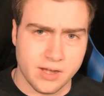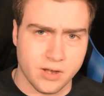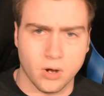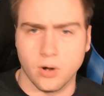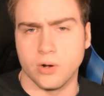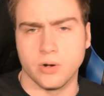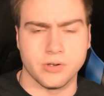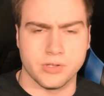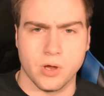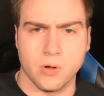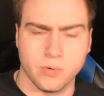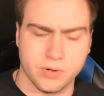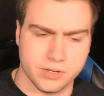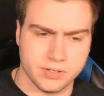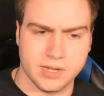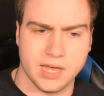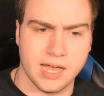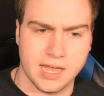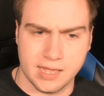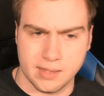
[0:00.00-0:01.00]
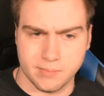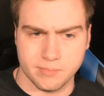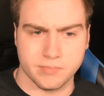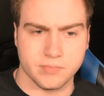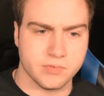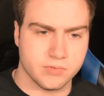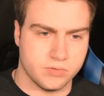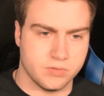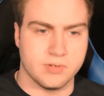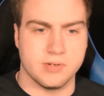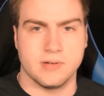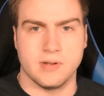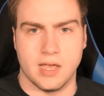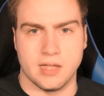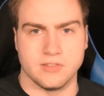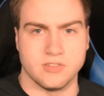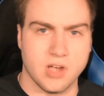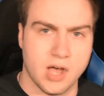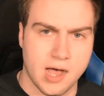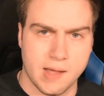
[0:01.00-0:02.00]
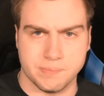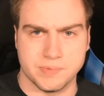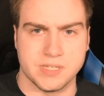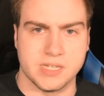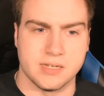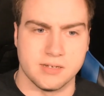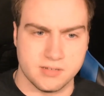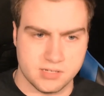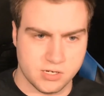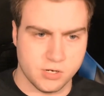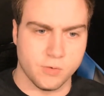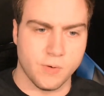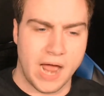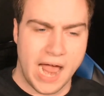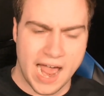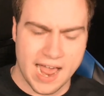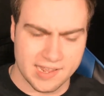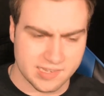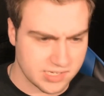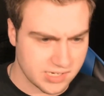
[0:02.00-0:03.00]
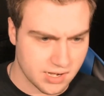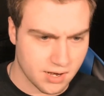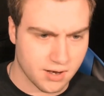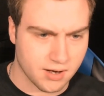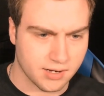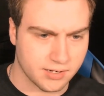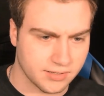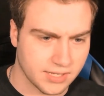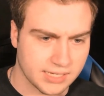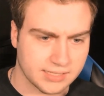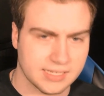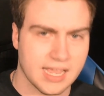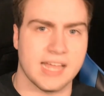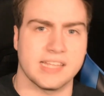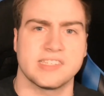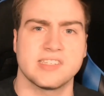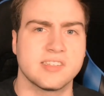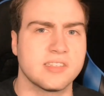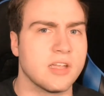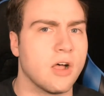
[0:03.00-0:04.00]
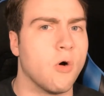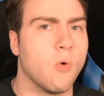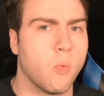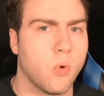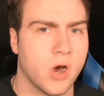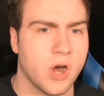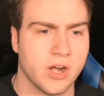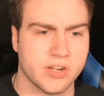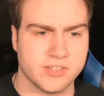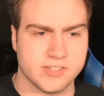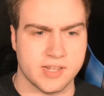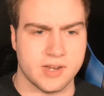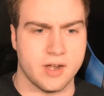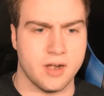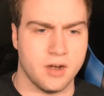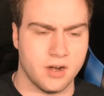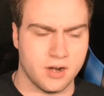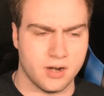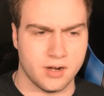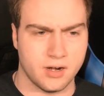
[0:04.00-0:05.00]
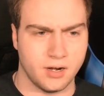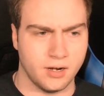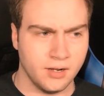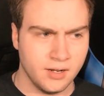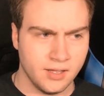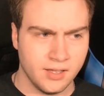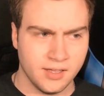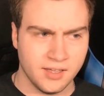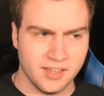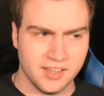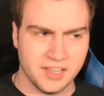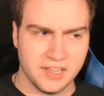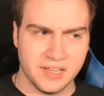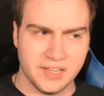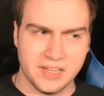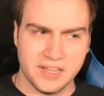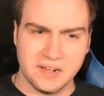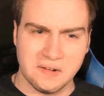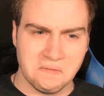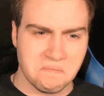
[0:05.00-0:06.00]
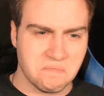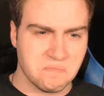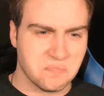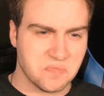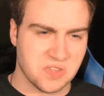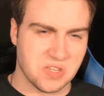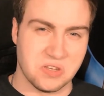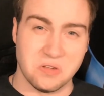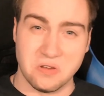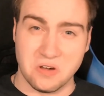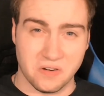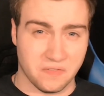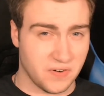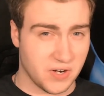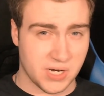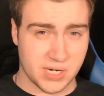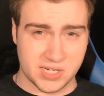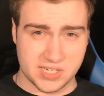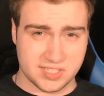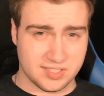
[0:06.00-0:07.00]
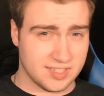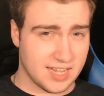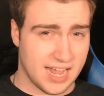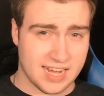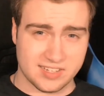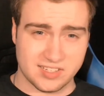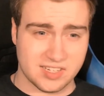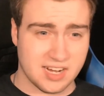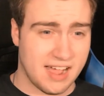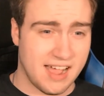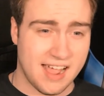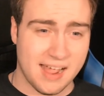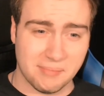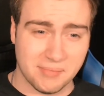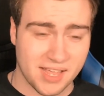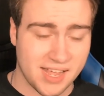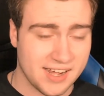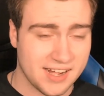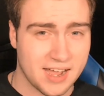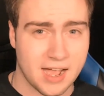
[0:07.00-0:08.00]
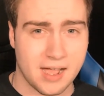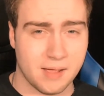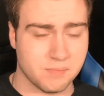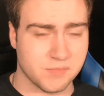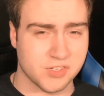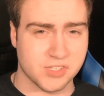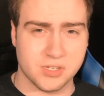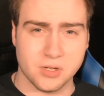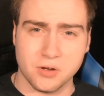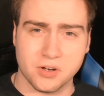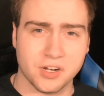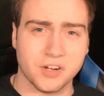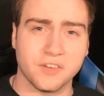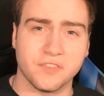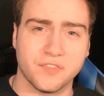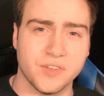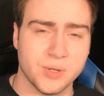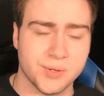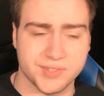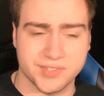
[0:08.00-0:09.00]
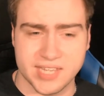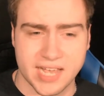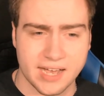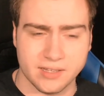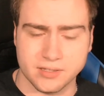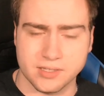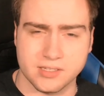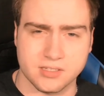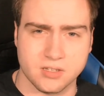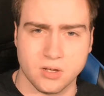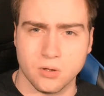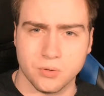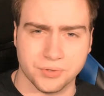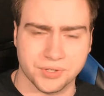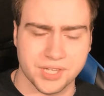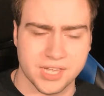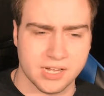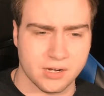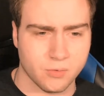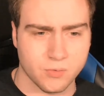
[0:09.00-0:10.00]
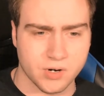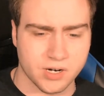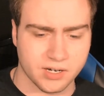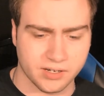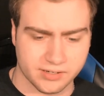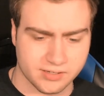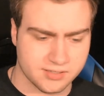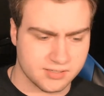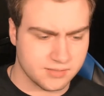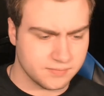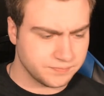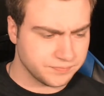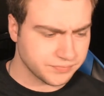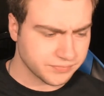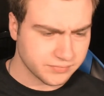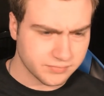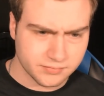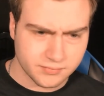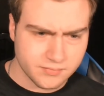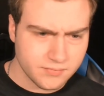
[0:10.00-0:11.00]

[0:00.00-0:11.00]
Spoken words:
right? Or Jotunheim adopted to Asgard. Like, that still works in her universe slash timeline. I'm still confused how this whole thing works.